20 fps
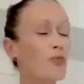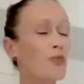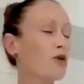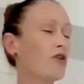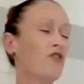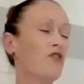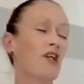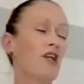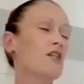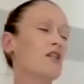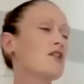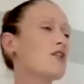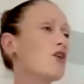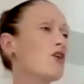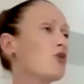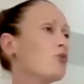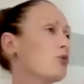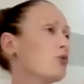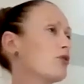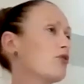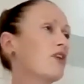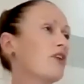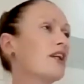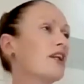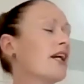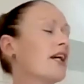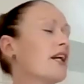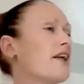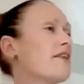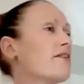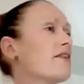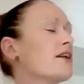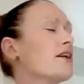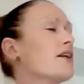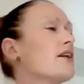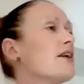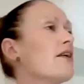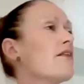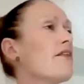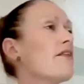perfect, so perfect. And I think
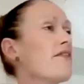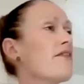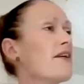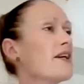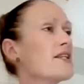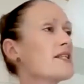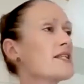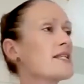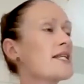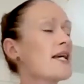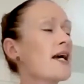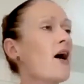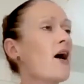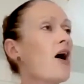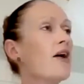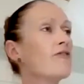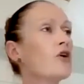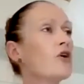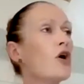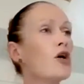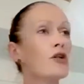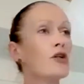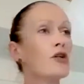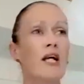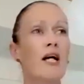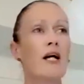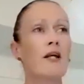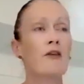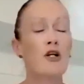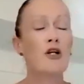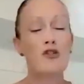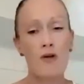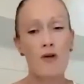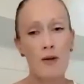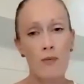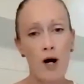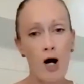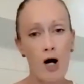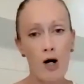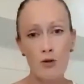the thing is, is that I've gone down those
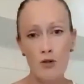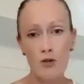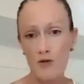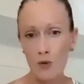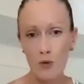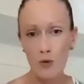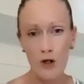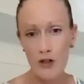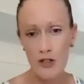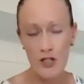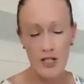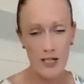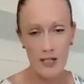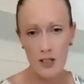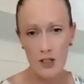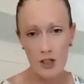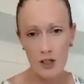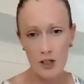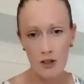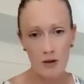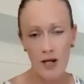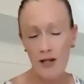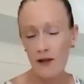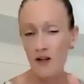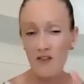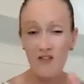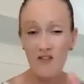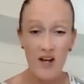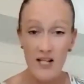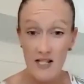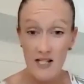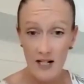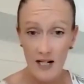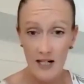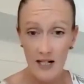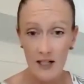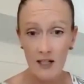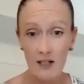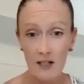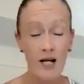rabbit holes of all those things too, and they're
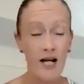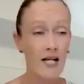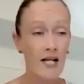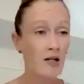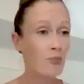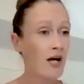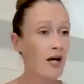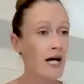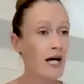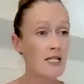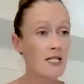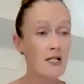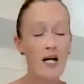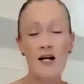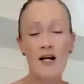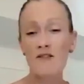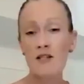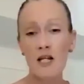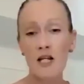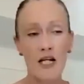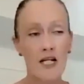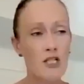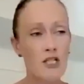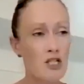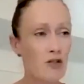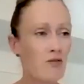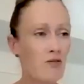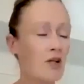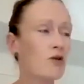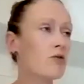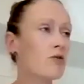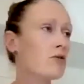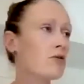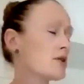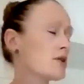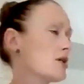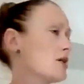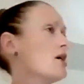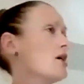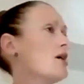fascinating, like past lives, patient records,
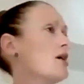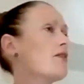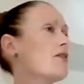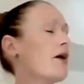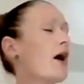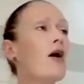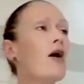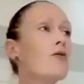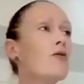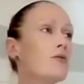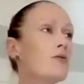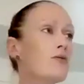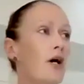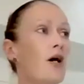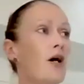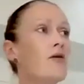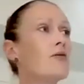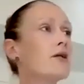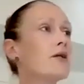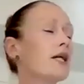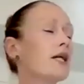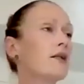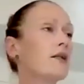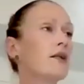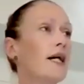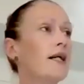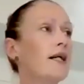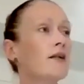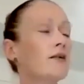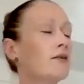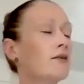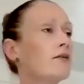the whole the whole gig, like